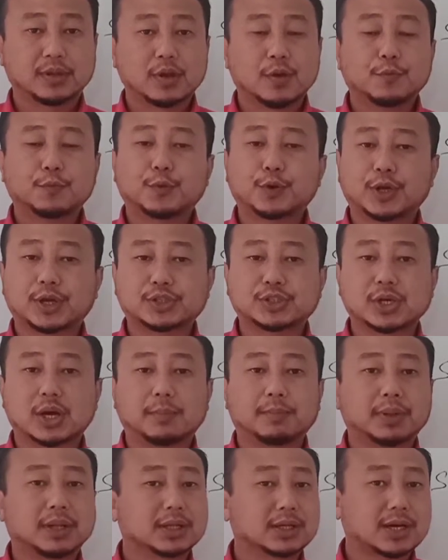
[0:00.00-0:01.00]
For
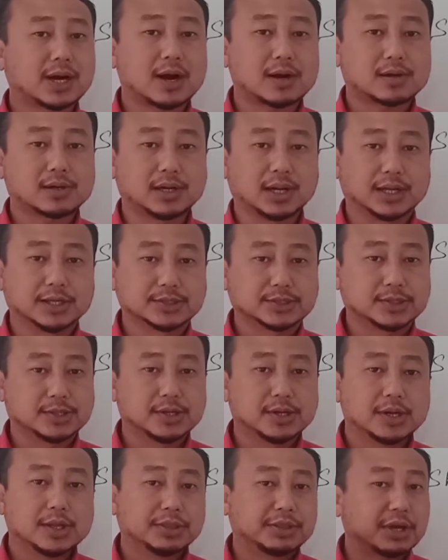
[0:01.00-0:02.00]
example, cartilage
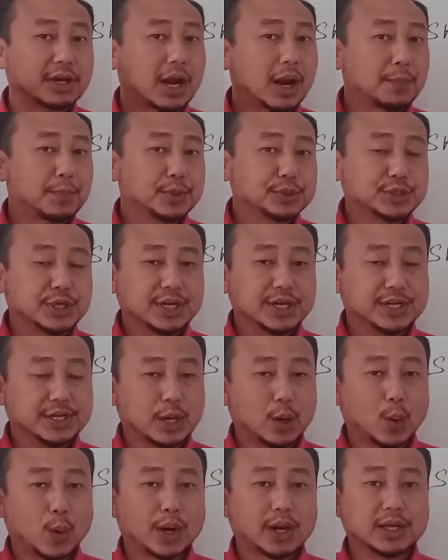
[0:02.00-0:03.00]
that are present in
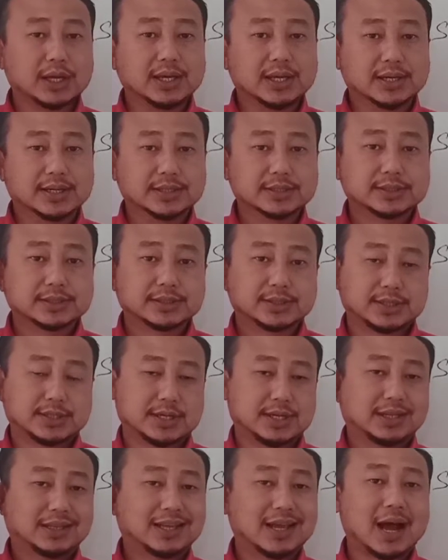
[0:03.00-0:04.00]
our ears,
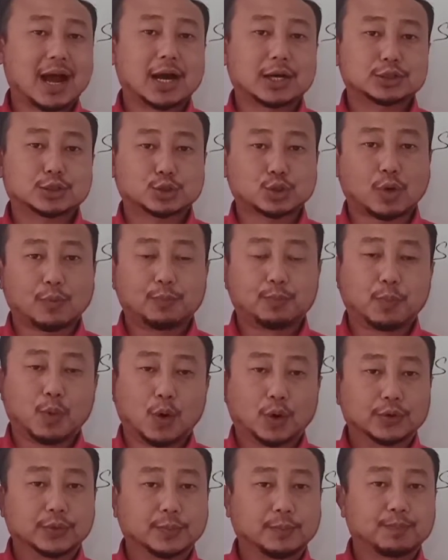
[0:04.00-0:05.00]
they are soft
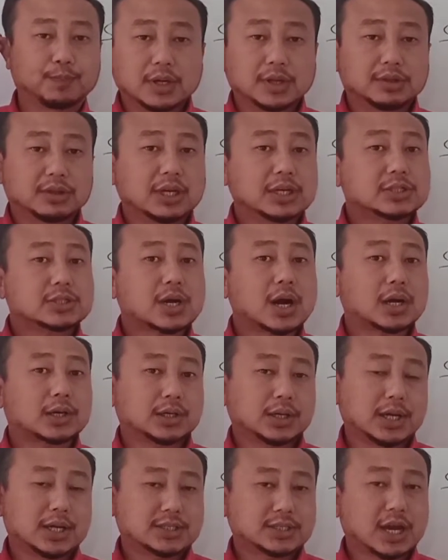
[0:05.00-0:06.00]
bone. These
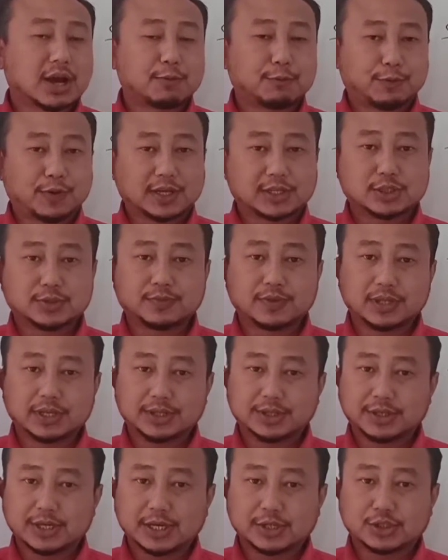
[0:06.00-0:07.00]
cartilages are flexible
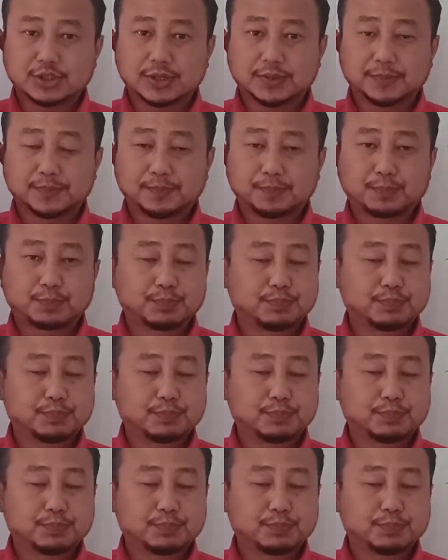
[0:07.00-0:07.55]
in nature.